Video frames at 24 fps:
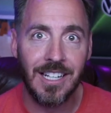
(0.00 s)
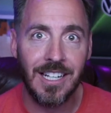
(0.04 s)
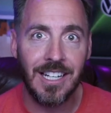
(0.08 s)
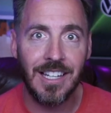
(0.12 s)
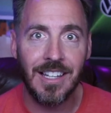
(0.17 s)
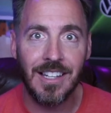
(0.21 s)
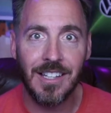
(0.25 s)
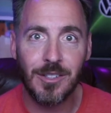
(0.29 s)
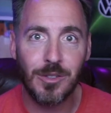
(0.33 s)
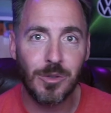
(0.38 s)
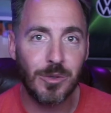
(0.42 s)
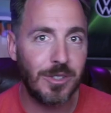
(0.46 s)

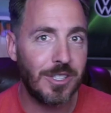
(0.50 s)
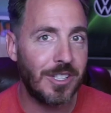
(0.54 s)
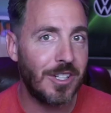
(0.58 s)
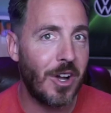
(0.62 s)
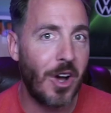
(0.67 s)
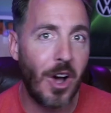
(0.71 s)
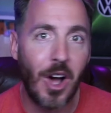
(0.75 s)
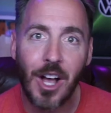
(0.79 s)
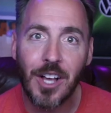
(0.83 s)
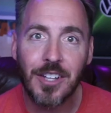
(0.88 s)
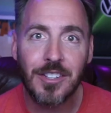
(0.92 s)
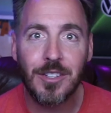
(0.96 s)
This was an
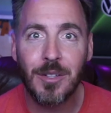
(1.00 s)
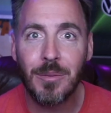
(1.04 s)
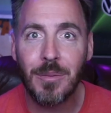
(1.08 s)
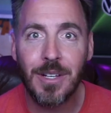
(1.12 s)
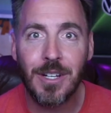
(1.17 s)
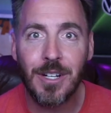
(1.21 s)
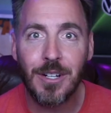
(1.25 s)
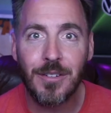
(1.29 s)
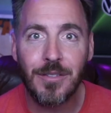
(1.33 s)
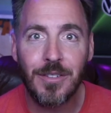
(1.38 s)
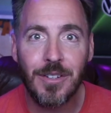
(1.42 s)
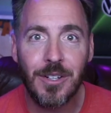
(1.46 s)
awesome
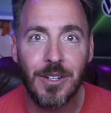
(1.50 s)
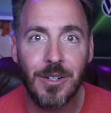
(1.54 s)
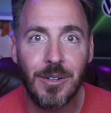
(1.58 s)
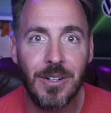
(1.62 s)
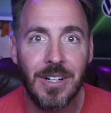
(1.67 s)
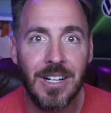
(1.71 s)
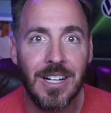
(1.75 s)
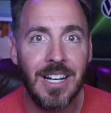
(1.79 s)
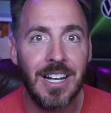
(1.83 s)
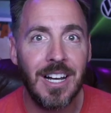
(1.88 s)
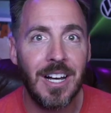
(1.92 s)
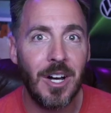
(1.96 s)
interview.
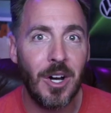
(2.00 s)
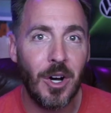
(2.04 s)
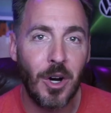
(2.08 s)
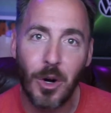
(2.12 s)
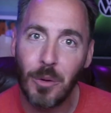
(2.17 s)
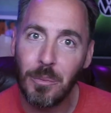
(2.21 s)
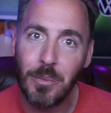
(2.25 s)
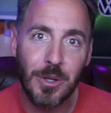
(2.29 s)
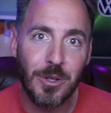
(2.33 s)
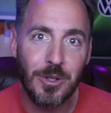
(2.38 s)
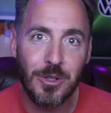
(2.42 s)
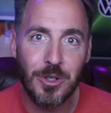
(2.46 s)
Hope
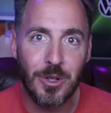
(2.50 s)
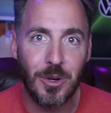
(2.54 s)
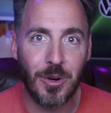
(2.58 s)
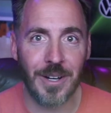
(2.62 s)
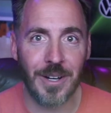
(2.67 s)
you enjoy